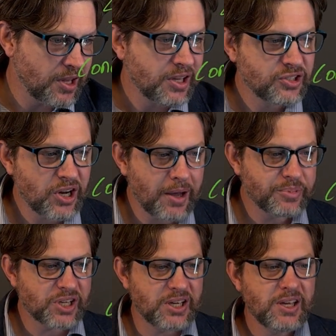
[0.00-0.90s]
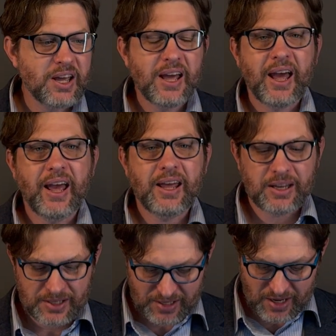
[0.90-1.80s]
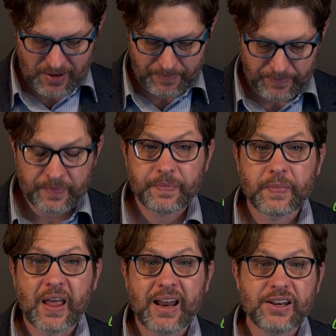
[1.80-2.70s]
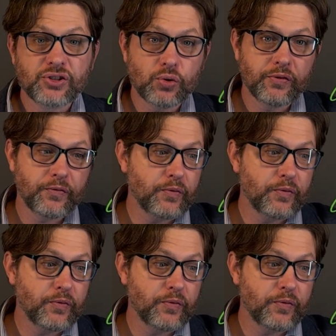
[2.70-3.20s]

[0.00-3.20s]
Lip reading: Chomsky, and sort of